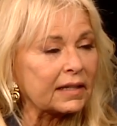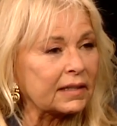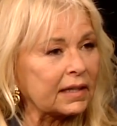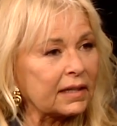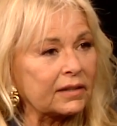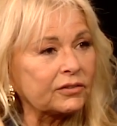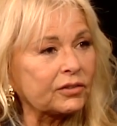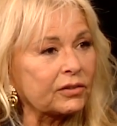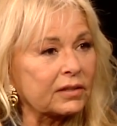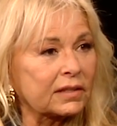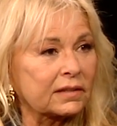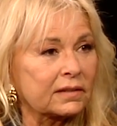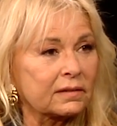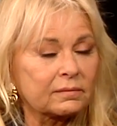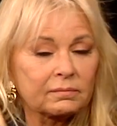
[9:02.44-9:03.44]
and
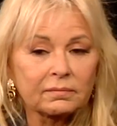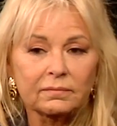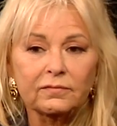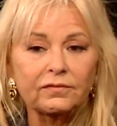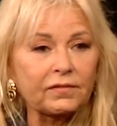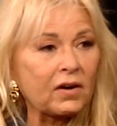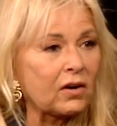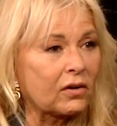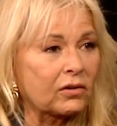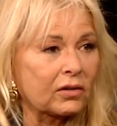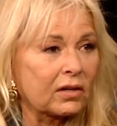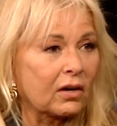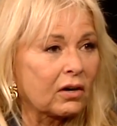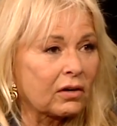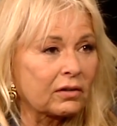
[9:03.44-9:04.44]
ignorant
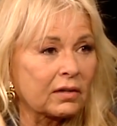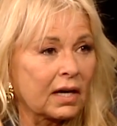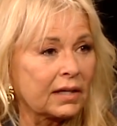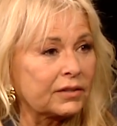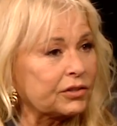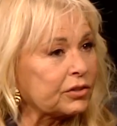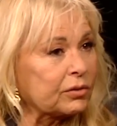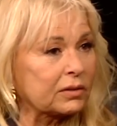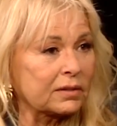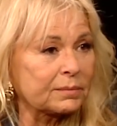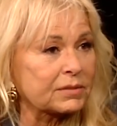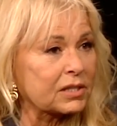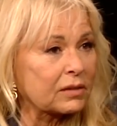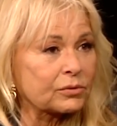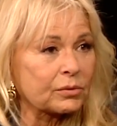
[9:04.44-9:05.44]
folk are undoing
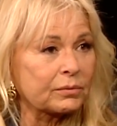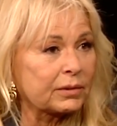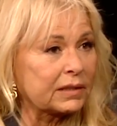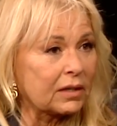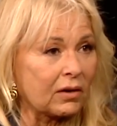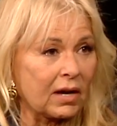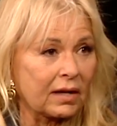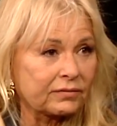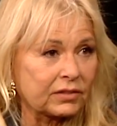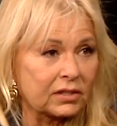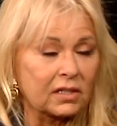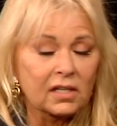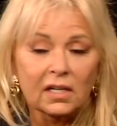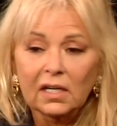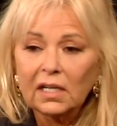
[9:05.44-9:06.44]
themselves, we don't have
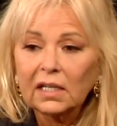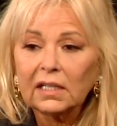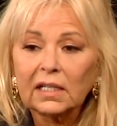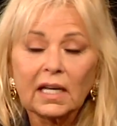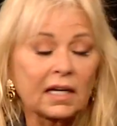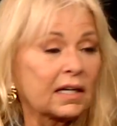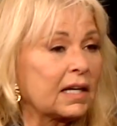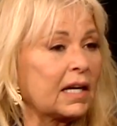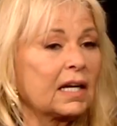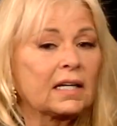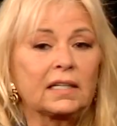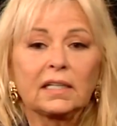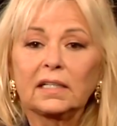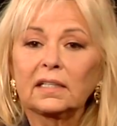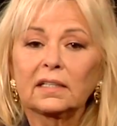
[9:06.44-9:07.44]
to get
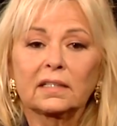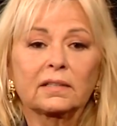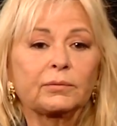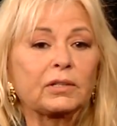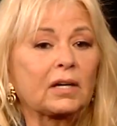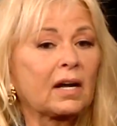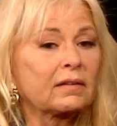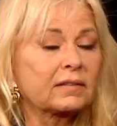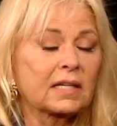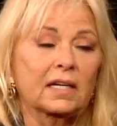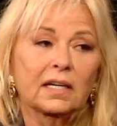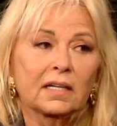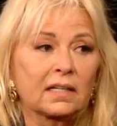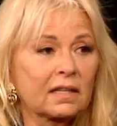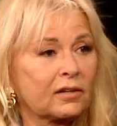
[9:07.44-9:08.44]
any. We don't have to
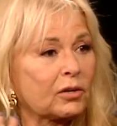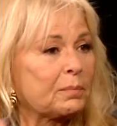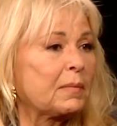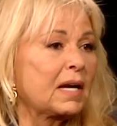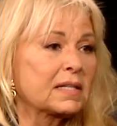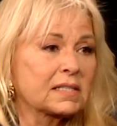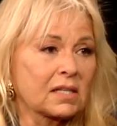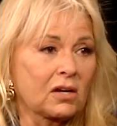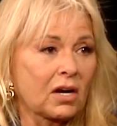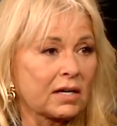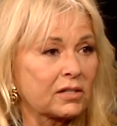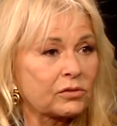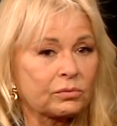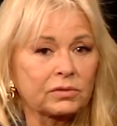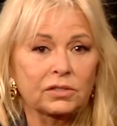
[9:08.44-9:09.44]
get any of their mess on
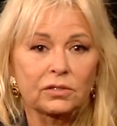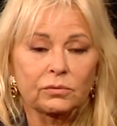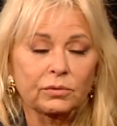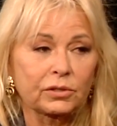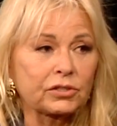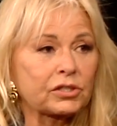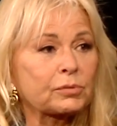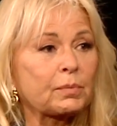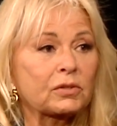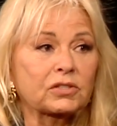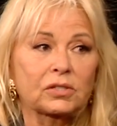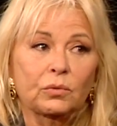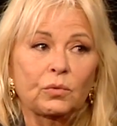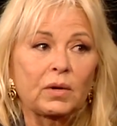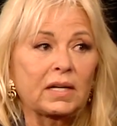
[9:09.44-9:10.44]
us. We, are just
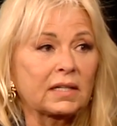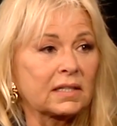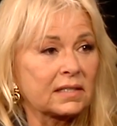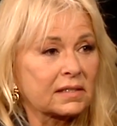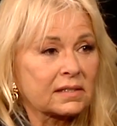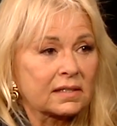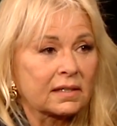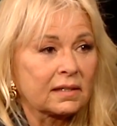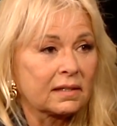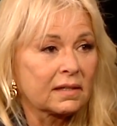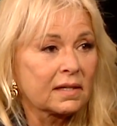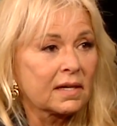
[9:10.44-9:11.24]
supposed to witness it.